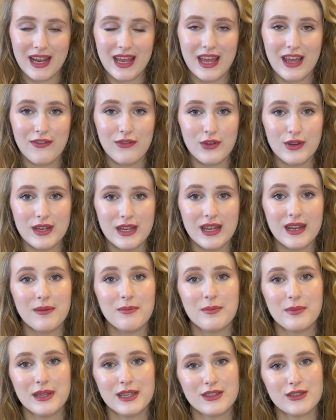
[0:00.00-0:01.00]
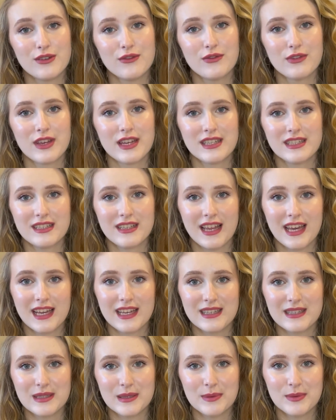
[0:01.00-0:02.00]
If you did, please don't forget to like
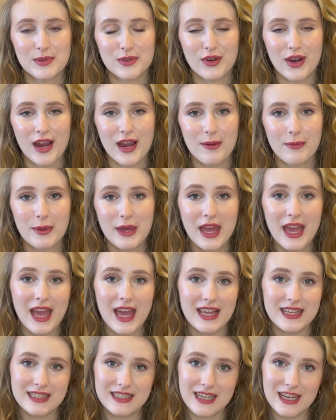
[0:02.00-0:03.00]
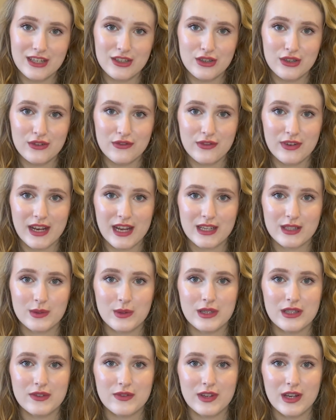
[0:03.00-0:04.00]
and subscribe, and stay tuned for next
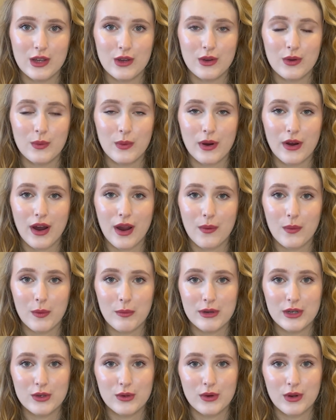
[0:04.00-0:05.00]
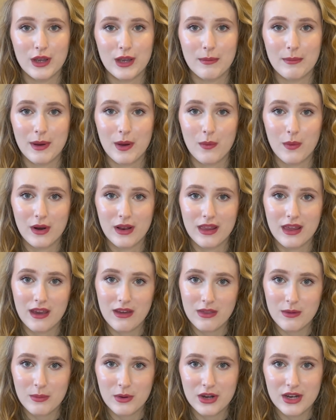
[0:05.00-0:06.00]
week's video where I will be talking about one of the other
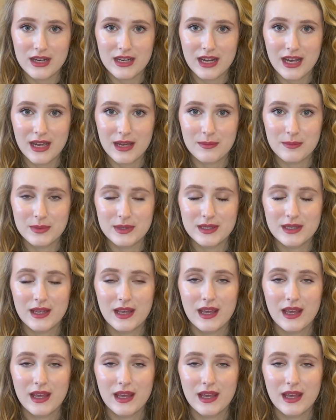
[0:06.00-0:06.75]
body types.